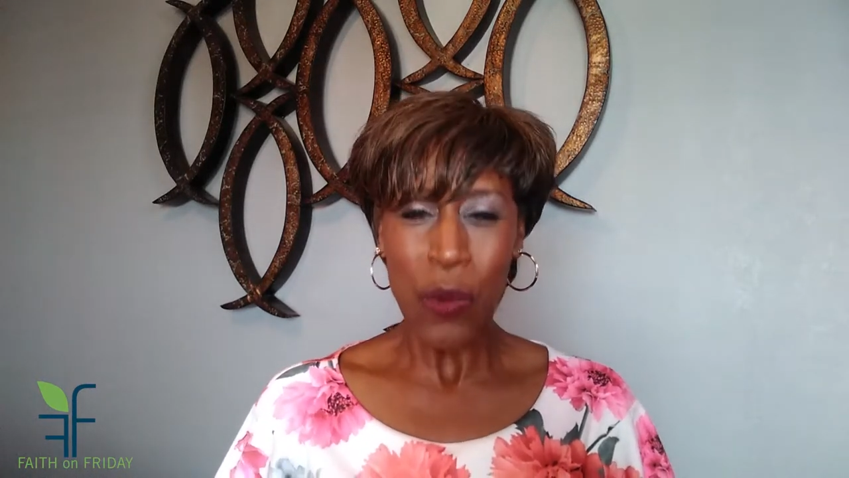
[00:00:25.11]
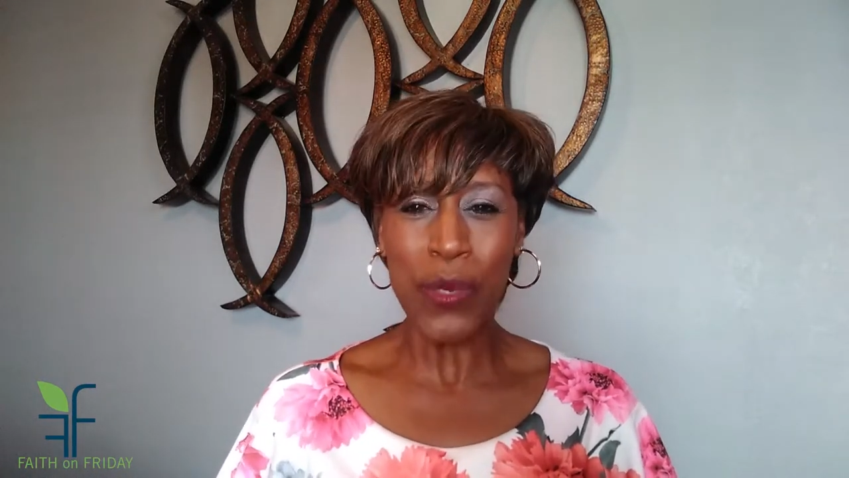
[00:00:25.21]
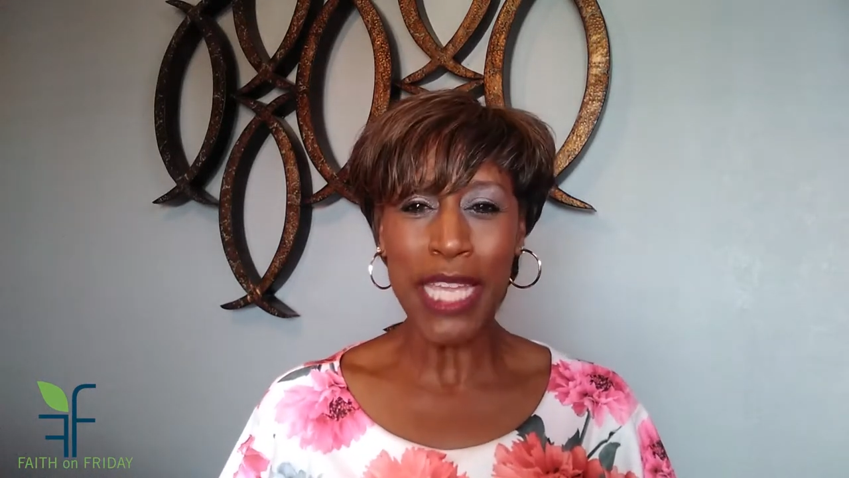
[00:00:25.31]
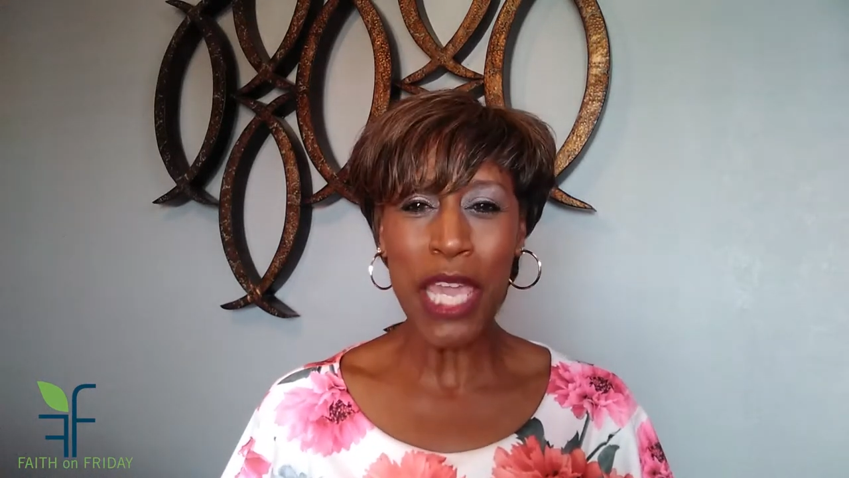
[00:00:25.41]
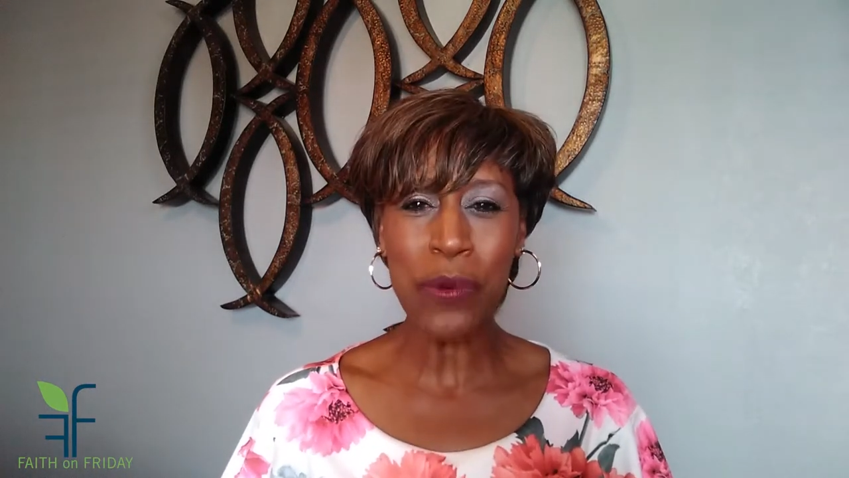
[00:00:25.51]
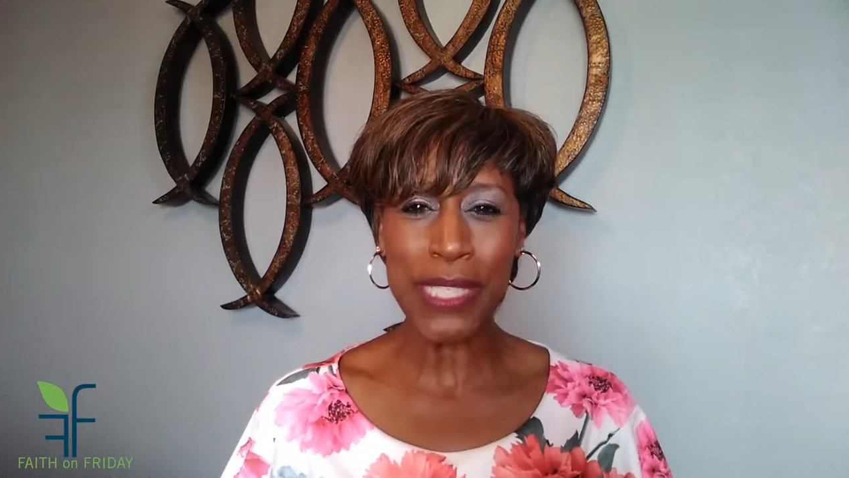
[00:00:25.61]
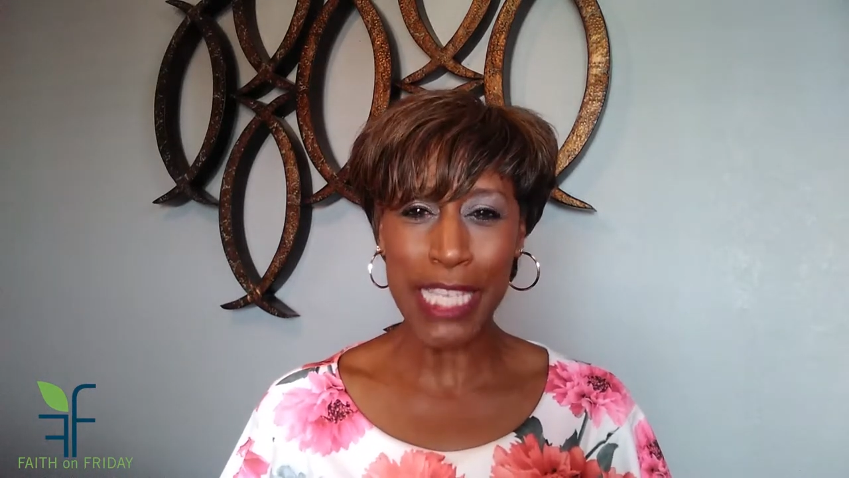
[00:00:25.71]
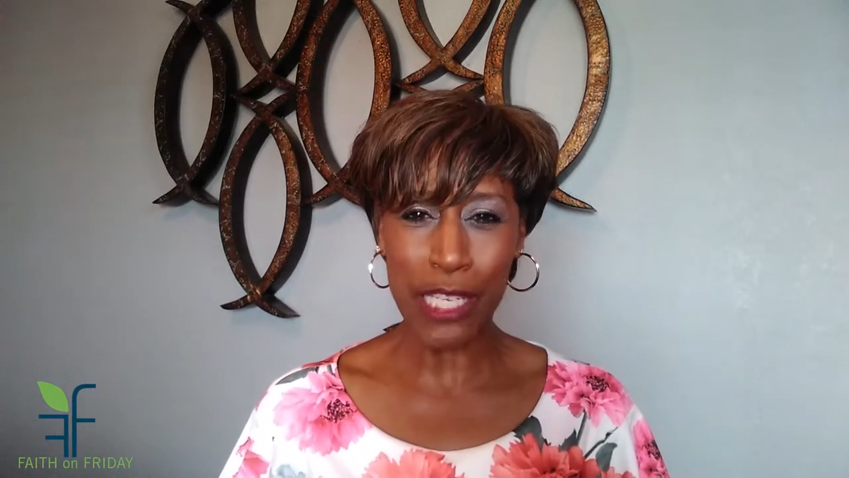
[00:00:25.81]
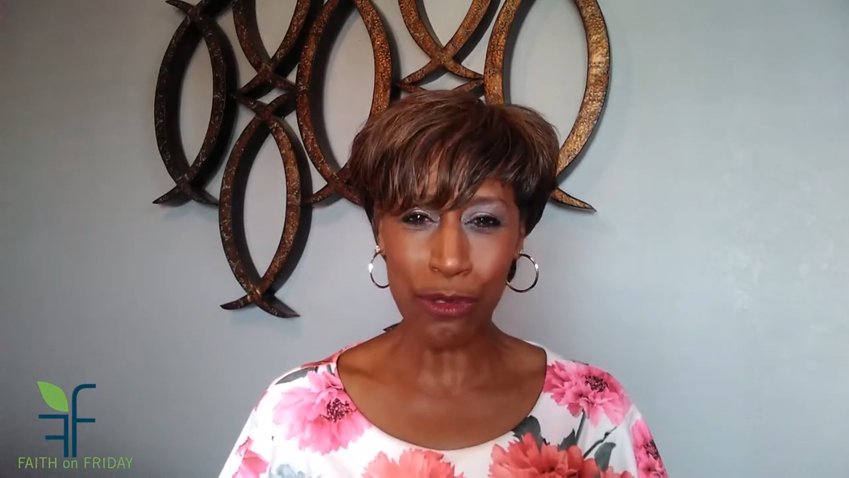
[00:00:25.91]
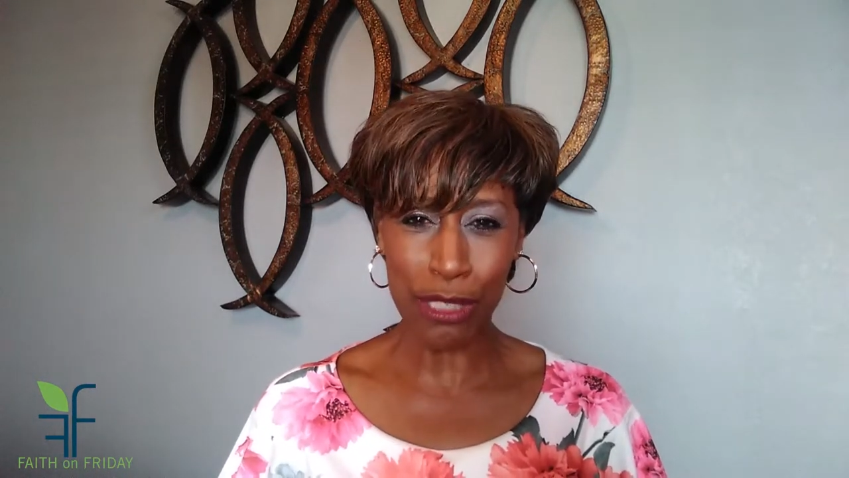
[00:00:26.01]
When he was
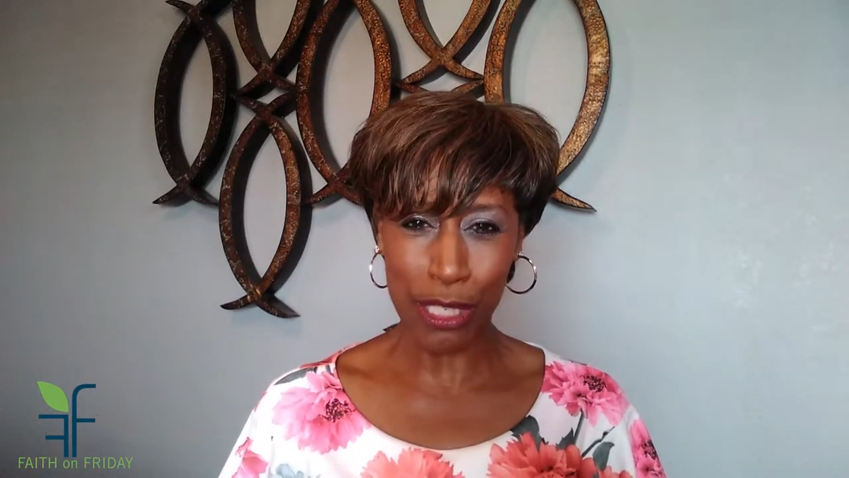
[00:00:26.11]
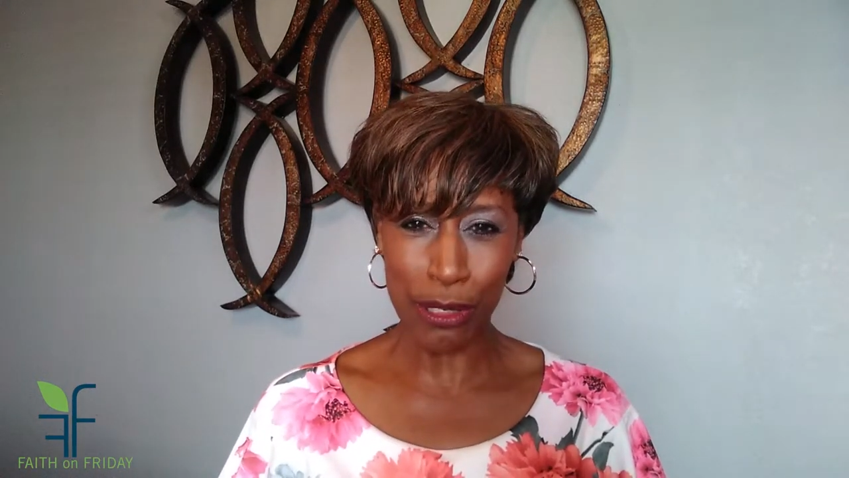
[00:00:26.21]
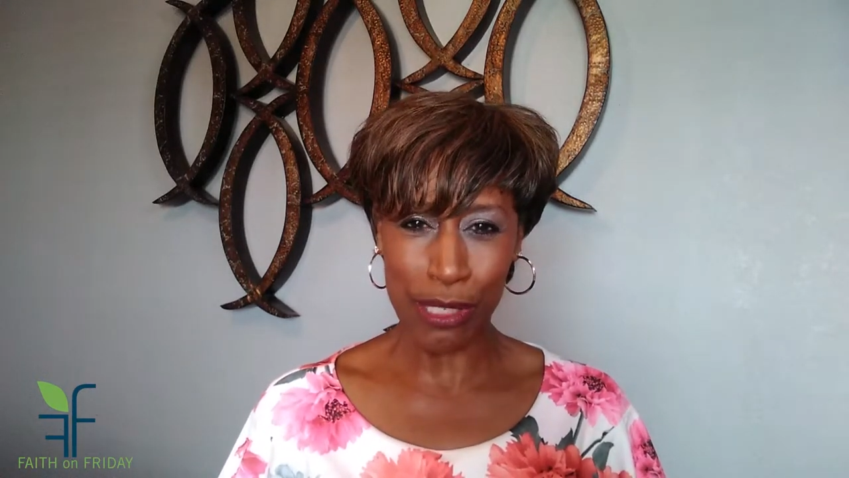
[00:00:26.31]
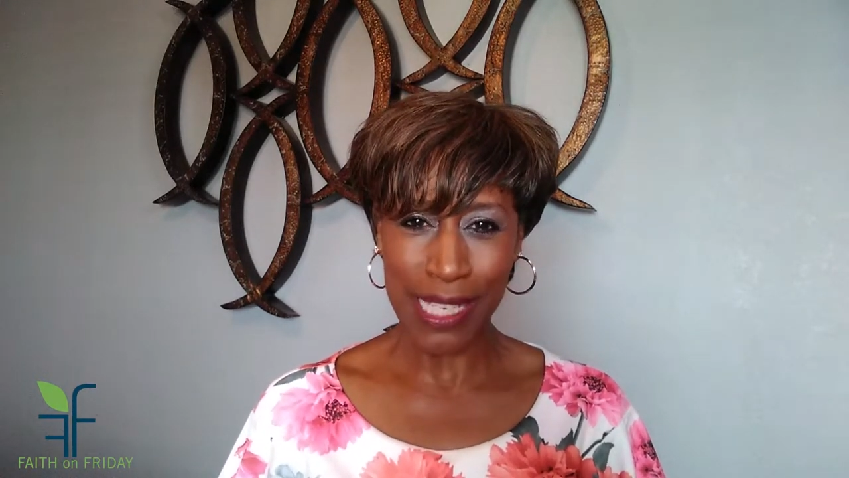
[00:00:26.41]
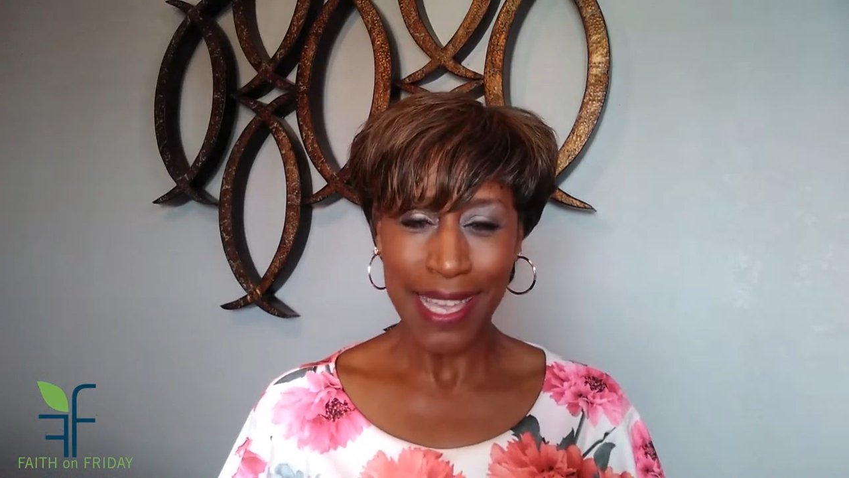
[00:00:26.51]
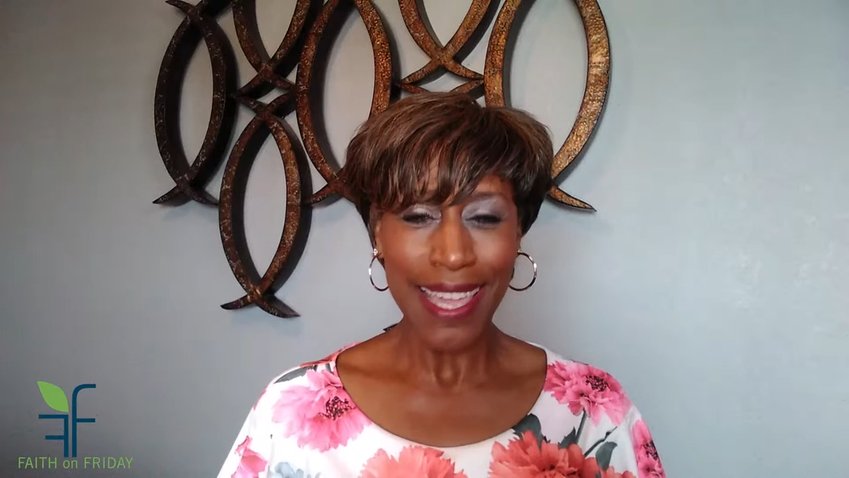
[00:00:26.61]
introduced,